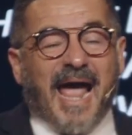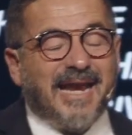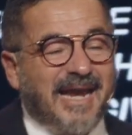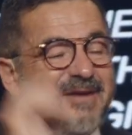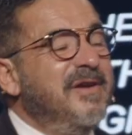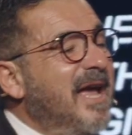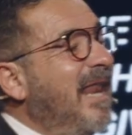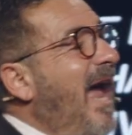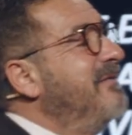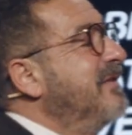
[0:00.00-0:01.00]
and living a
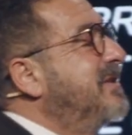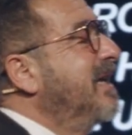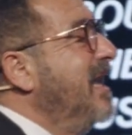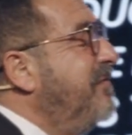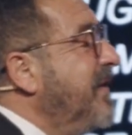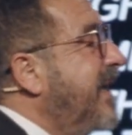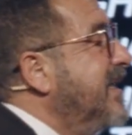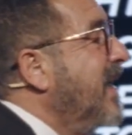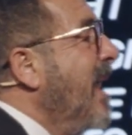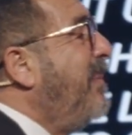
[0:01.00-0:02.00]
life of
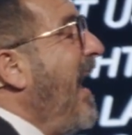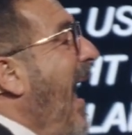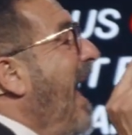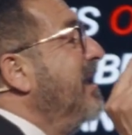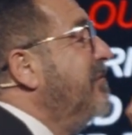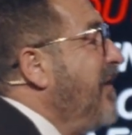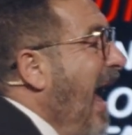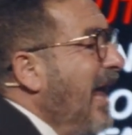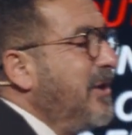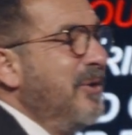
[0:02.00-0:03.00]
significance by adding
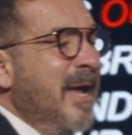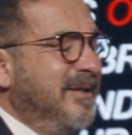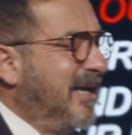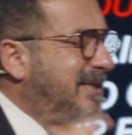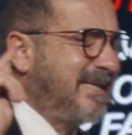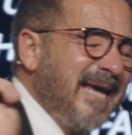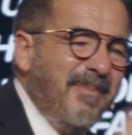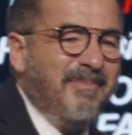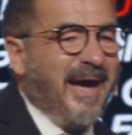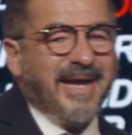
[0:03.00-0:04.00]
value to
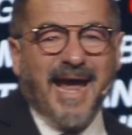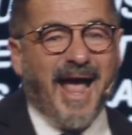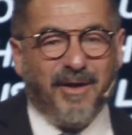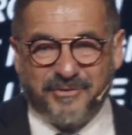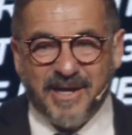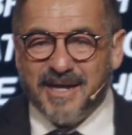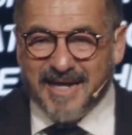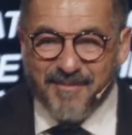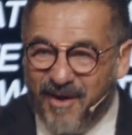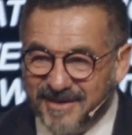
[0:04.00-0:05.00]
somebody else.
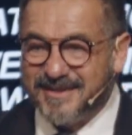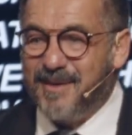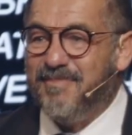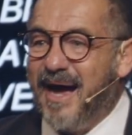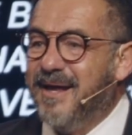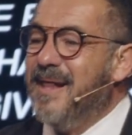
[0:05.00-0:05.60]
Come on, somebody.